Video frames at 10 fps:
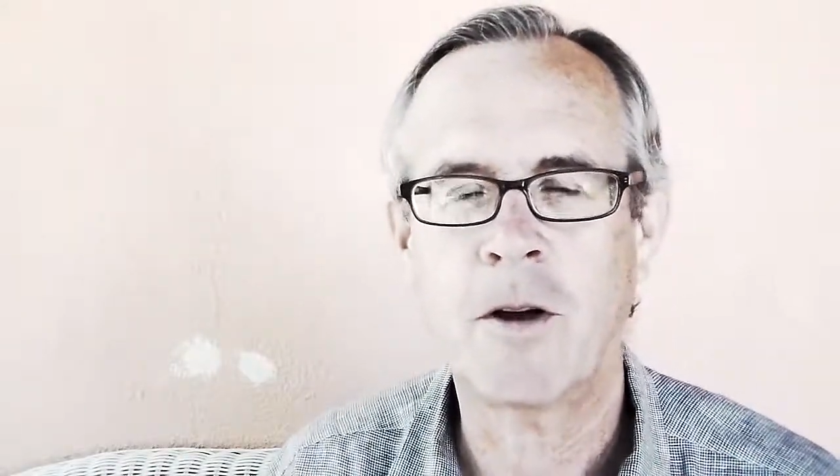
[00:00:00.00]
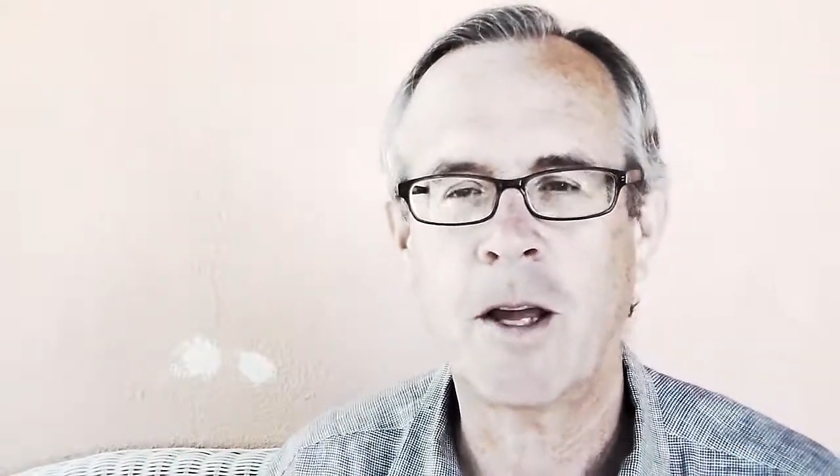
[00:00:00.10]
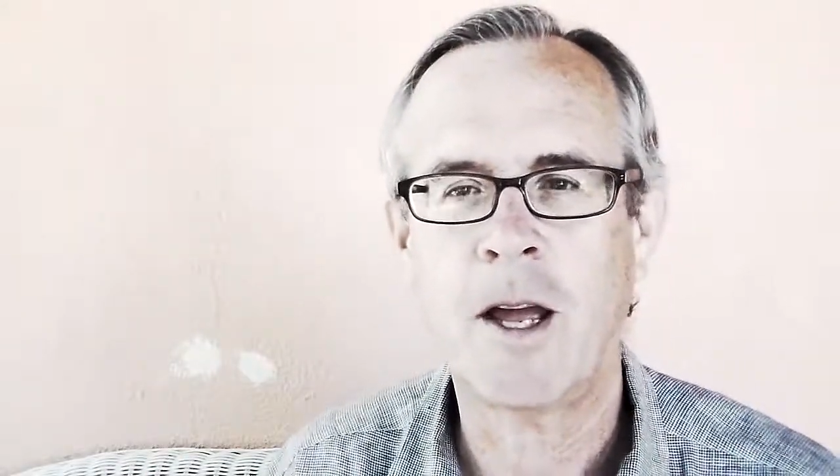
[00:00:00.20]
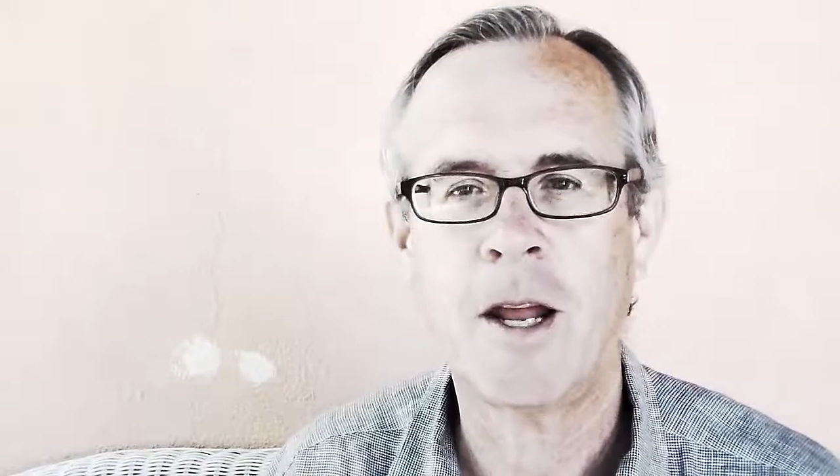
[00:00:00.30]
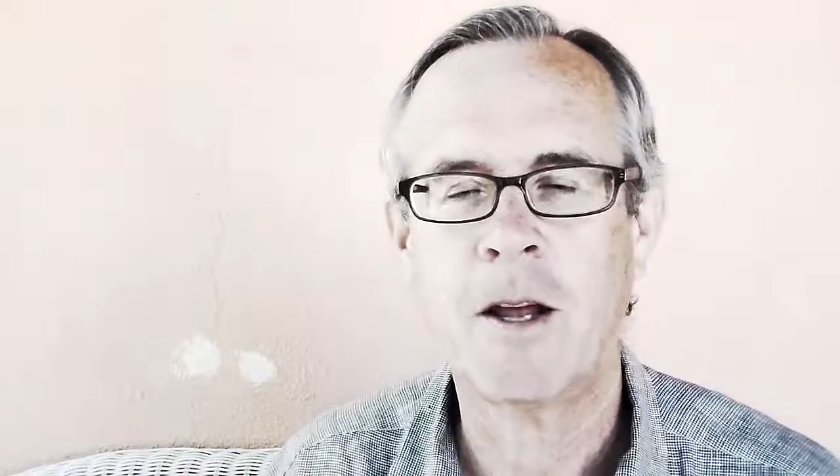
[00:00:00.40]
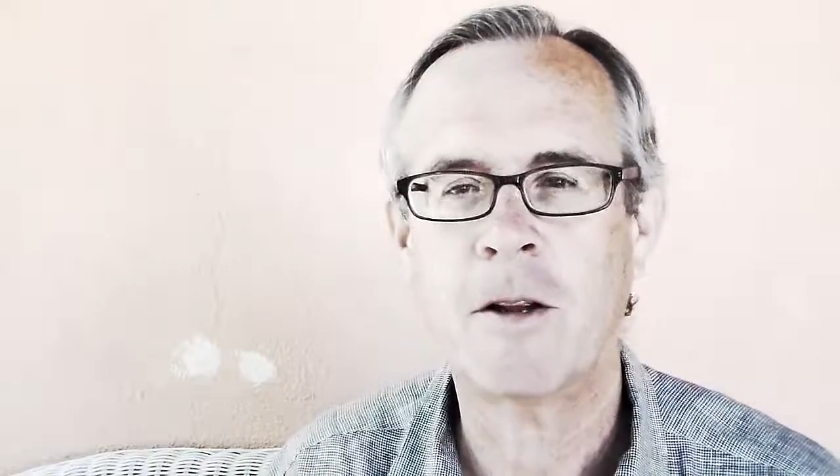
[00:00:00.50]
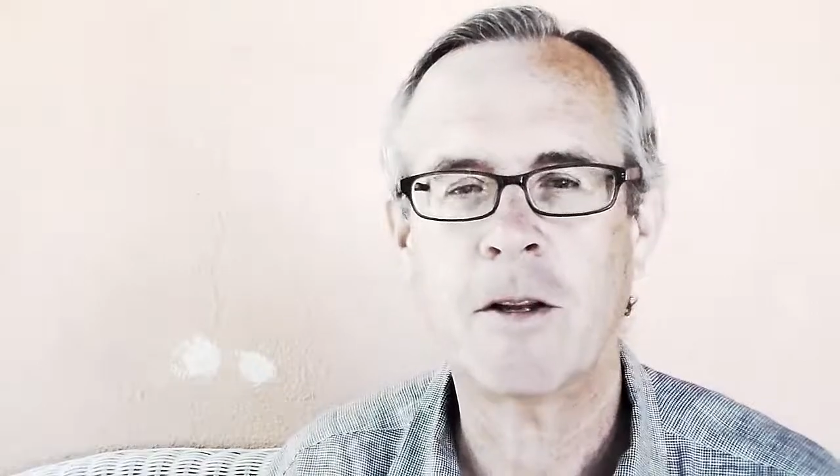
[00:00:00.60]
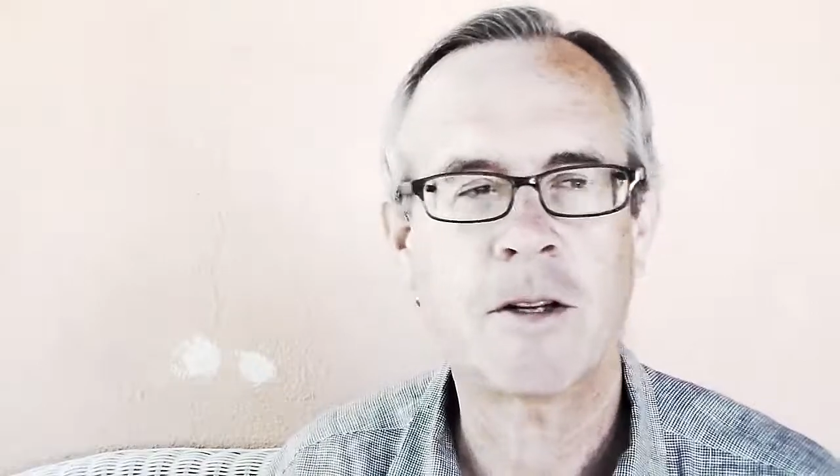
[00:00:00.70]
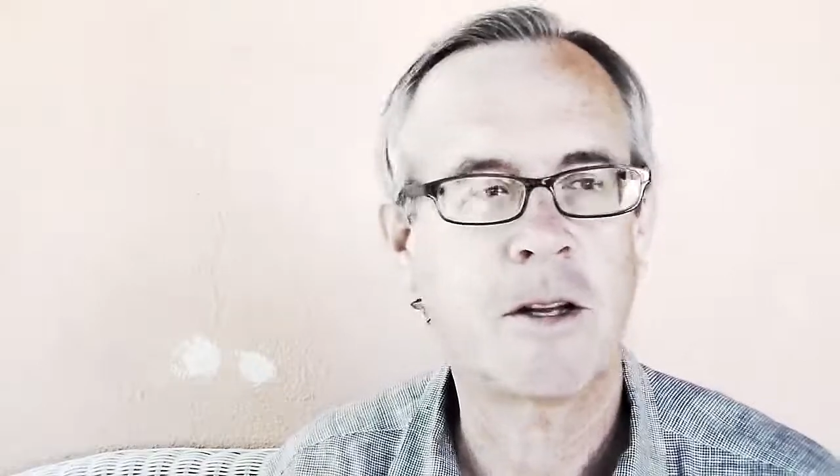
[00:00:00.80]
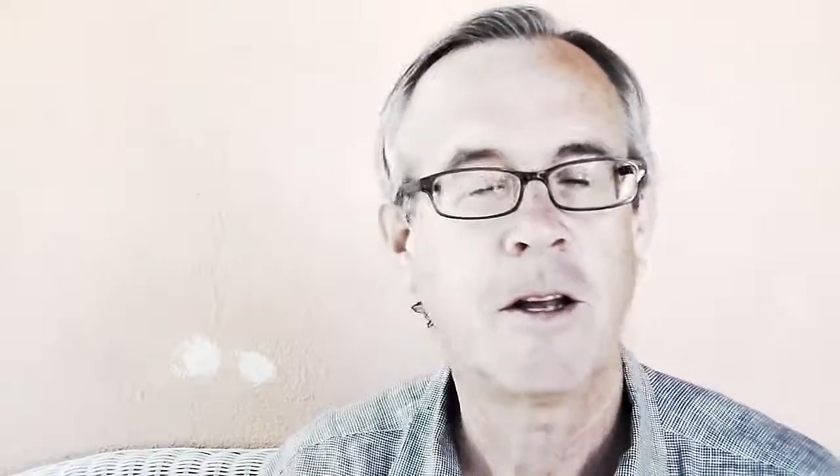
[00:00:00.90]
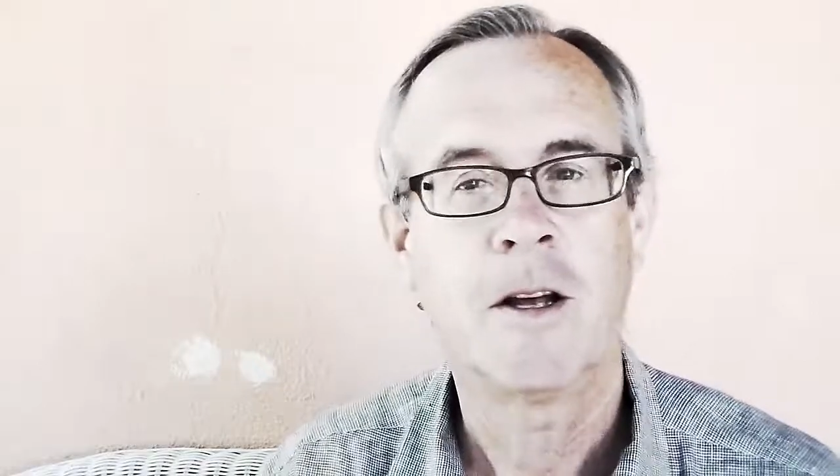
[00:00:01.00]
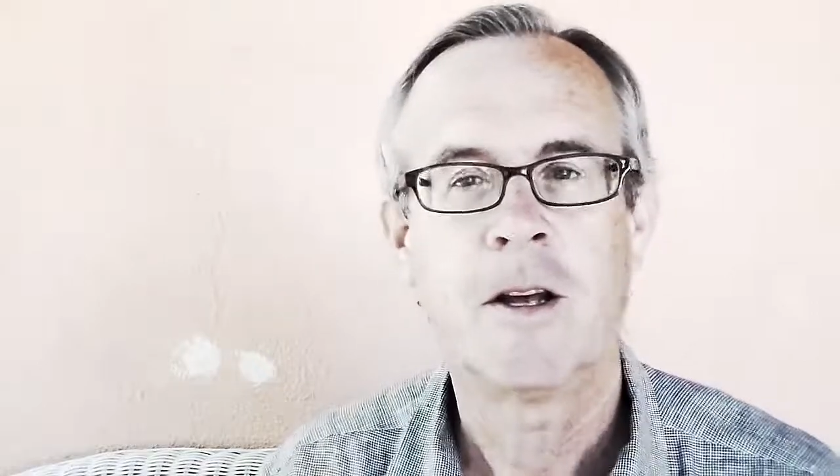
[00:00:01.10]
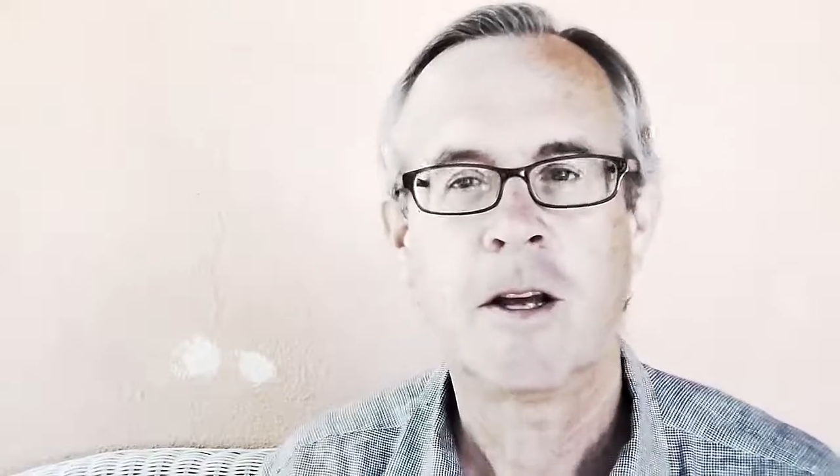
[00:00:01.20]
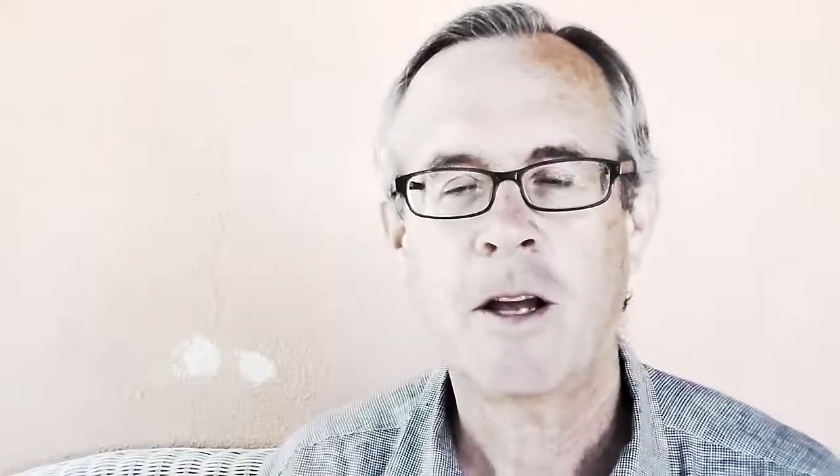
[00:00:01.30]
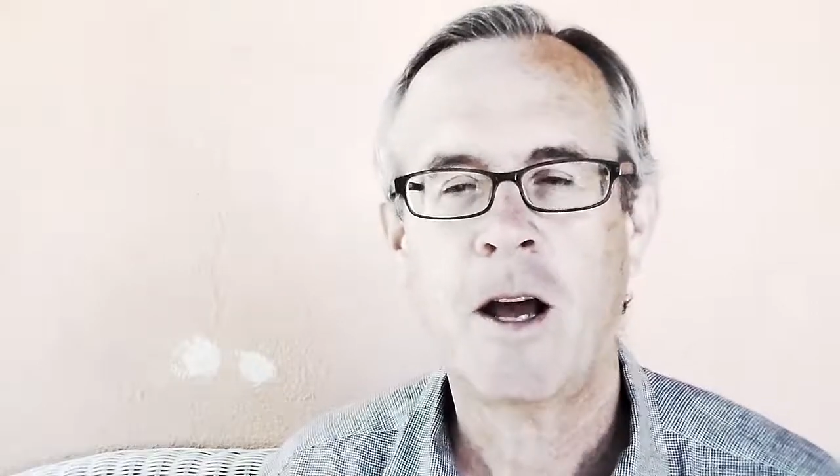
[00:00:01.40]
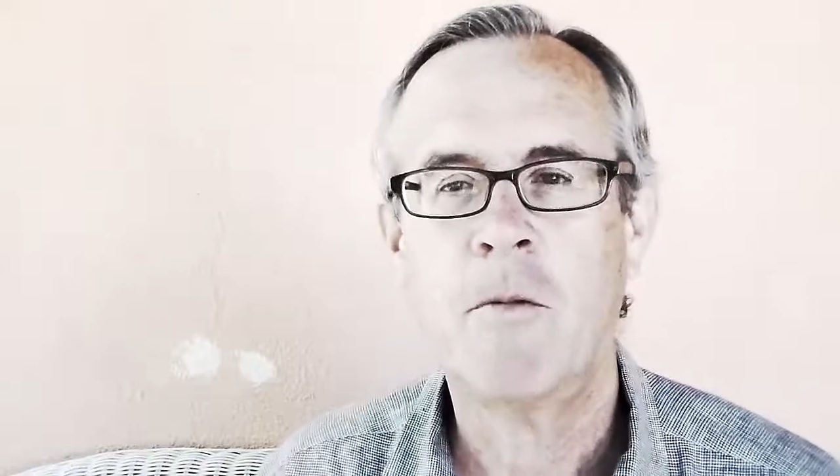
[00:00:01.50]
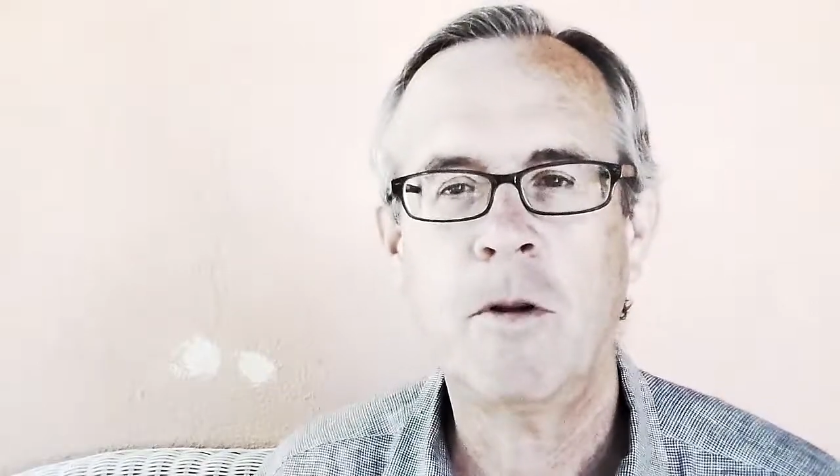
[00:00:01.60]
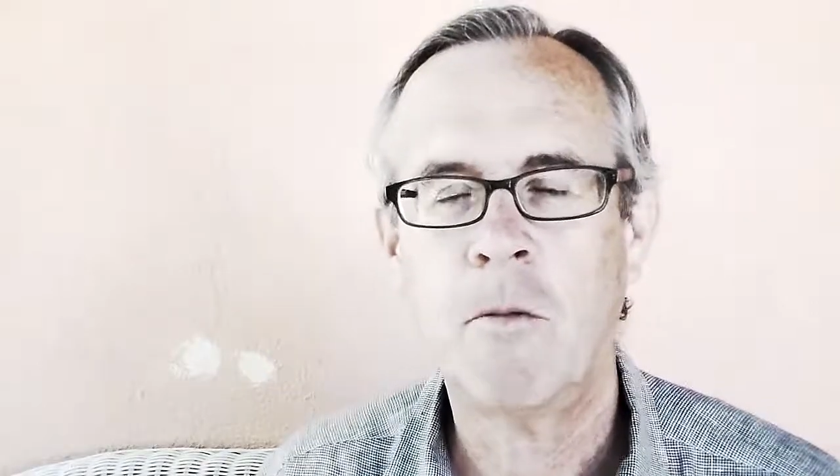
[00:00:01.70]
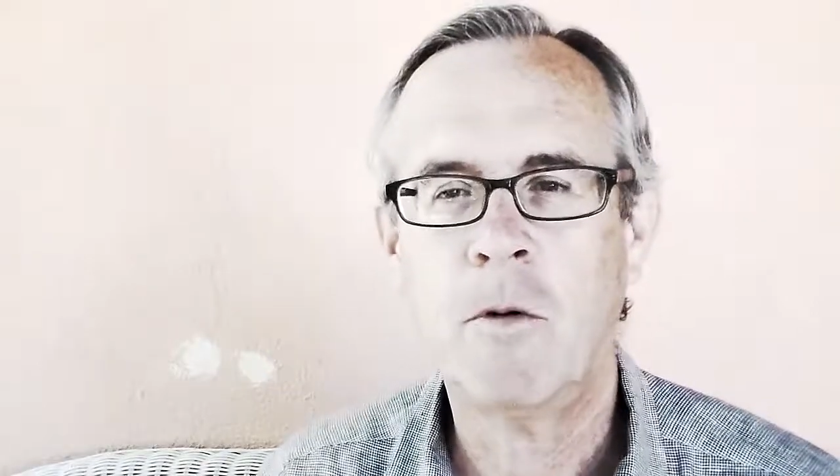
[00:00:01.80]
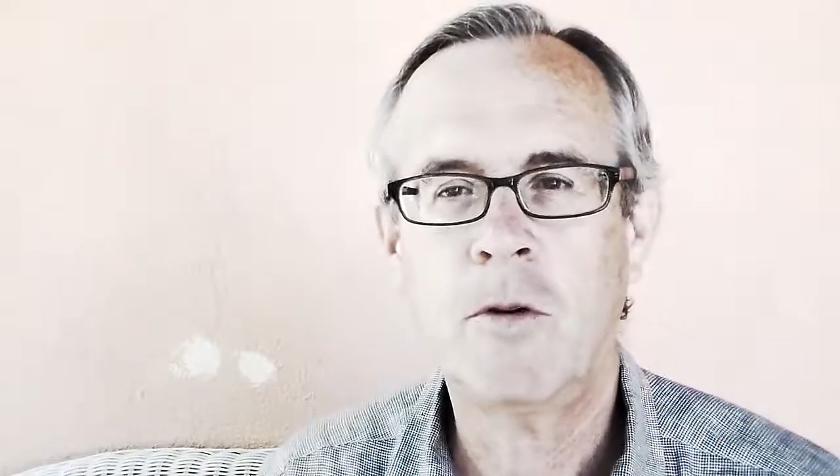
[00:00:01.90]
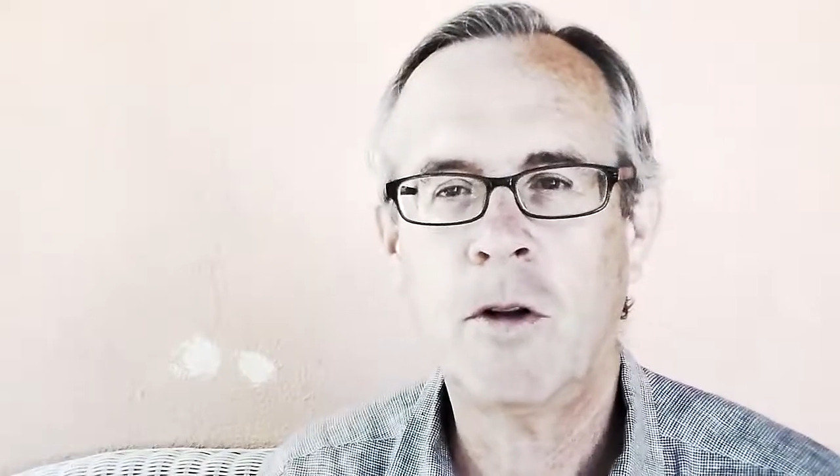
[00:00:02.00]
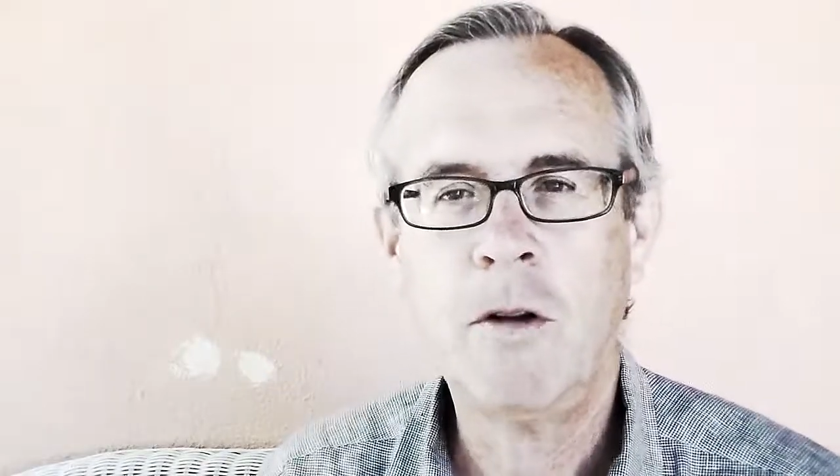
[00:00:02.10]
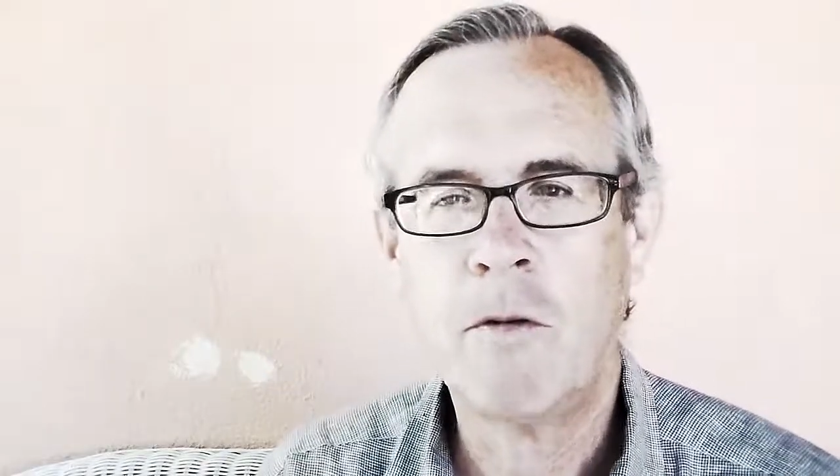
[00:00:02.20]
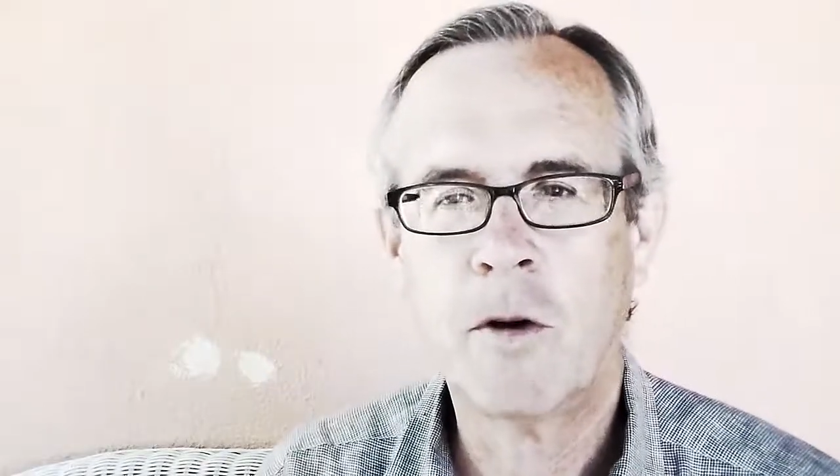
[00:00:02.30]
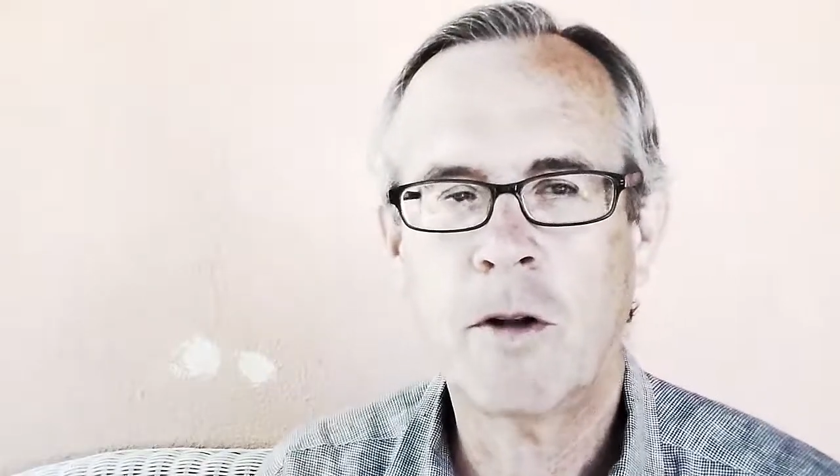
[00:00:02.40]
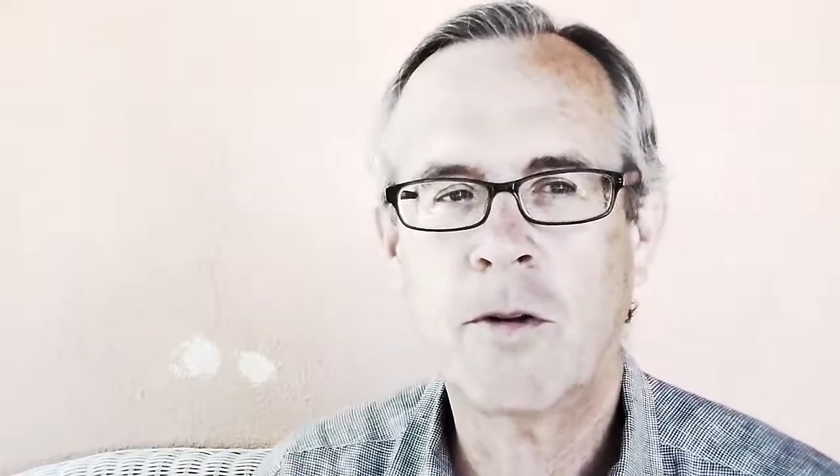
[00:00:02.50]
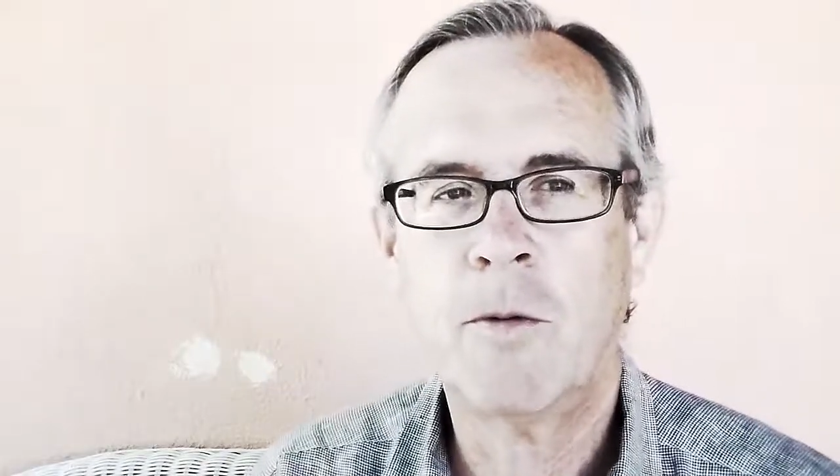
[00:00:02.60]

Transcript: You know, I can't handle this. And God will then won't deliver it.